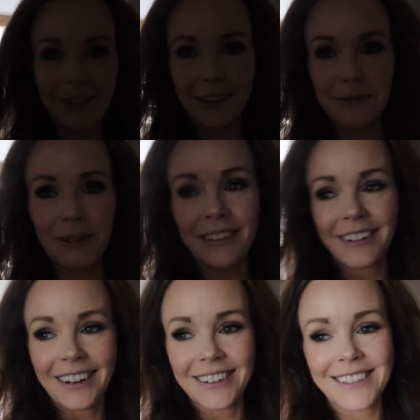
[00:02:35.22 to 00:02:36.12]
my little
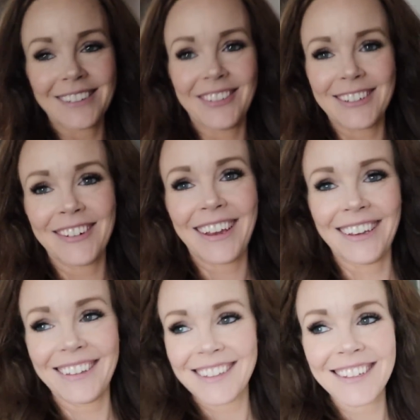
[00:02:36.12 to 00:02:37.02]
brother here. It's so much fun.
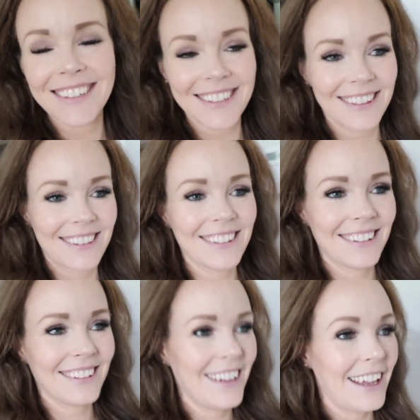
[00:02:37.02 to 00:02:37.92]
Is,
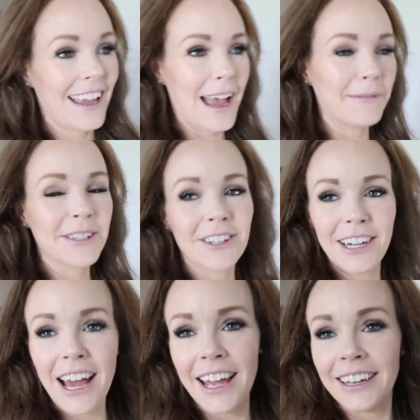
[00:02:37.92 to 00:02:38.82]
absolutely
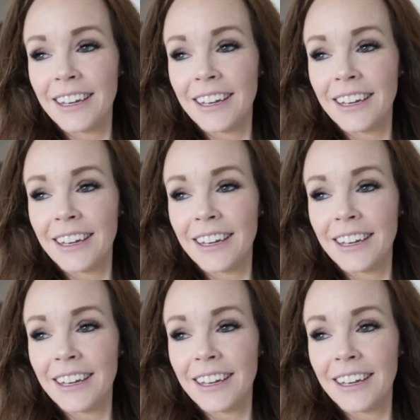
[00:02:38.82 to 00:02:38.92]
not.